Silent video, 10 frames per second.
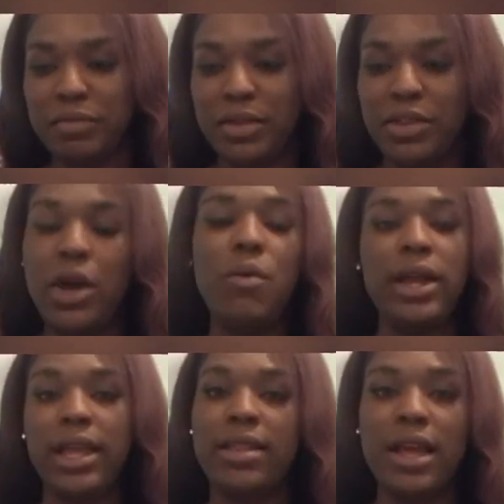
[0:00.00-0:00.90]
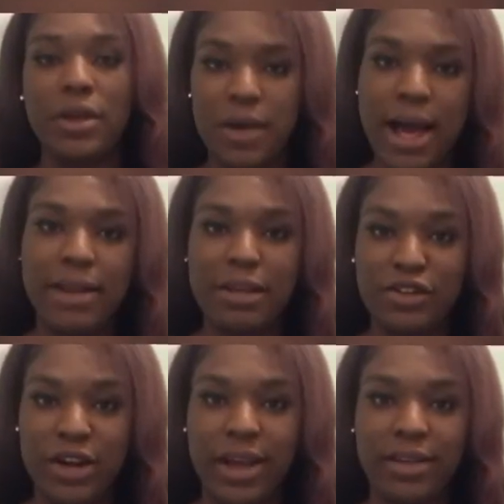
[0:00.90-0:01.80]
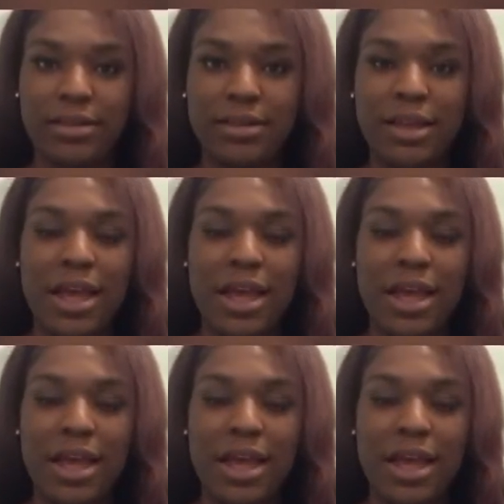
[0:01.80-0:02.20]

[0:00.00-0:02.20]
no one can tell you how to be trans.